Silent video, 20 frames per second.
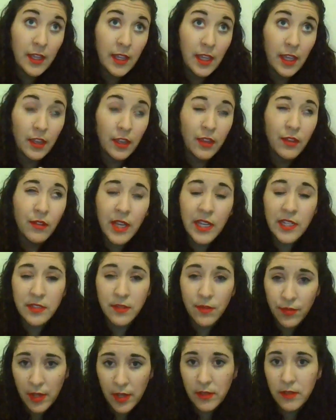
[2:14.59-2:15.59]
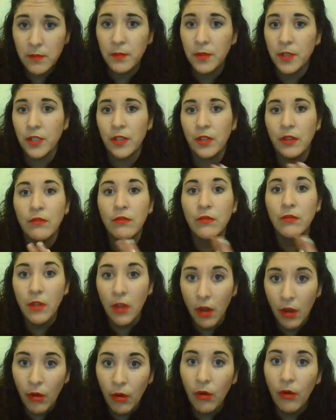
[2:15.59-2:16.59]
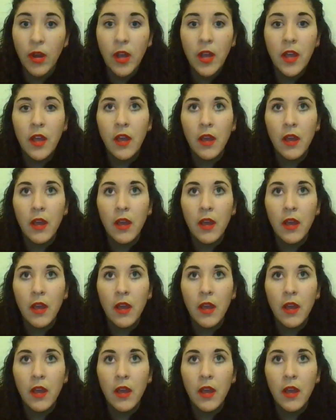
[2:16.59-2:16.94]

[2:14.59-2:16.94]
Okay, you guys have read the book. You know